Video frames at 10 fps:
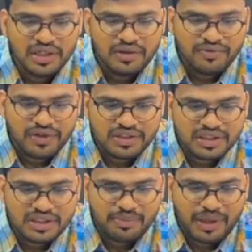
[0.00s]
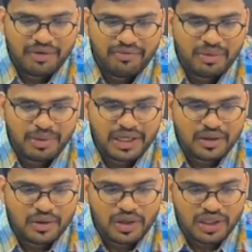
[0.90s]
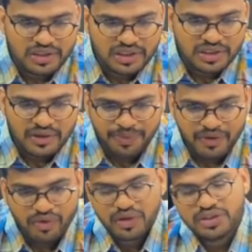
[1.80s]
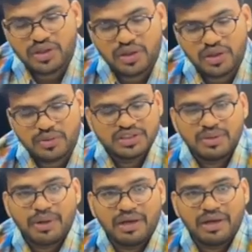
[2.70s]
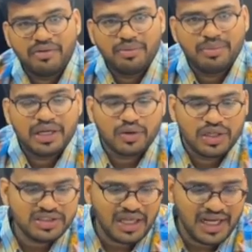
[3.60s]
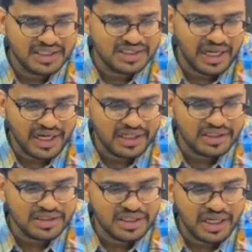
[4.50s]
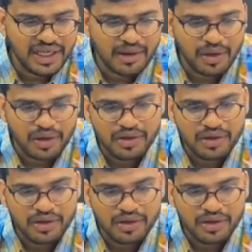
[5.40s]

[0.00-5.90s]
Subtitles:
First, it's a private medical colleges. First option is a private medical colleges, and second is studying abroad.